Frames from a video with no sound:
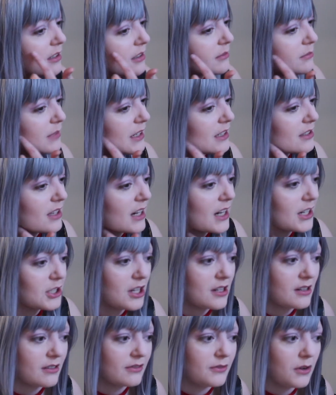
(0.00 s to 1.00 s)
makes the
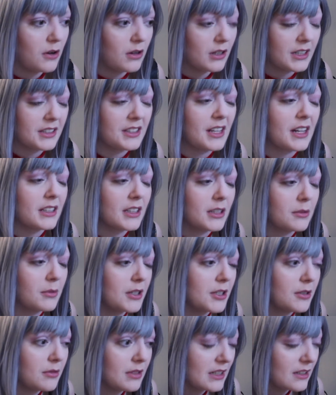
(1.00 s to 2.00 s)
eyeshadow fall exactly where
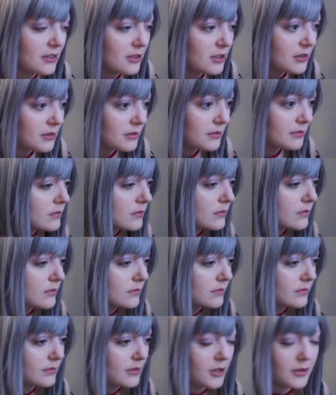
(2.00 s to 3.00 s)
you need it to.
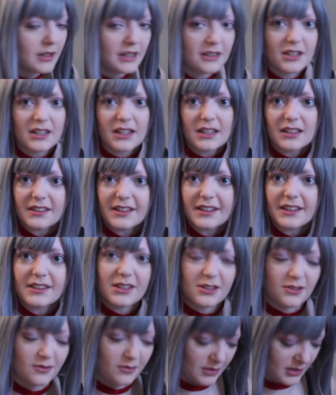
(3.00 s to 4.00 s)
Okay, taking like
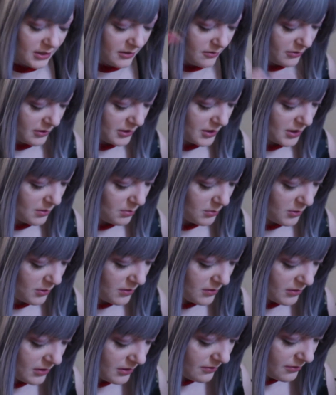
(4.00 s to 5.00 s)
this really
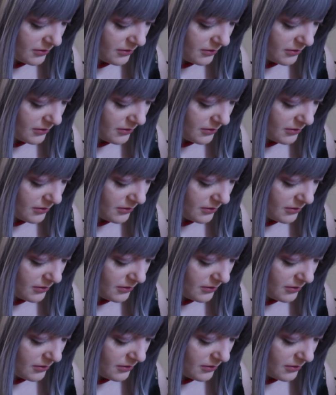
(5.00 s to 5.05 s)
small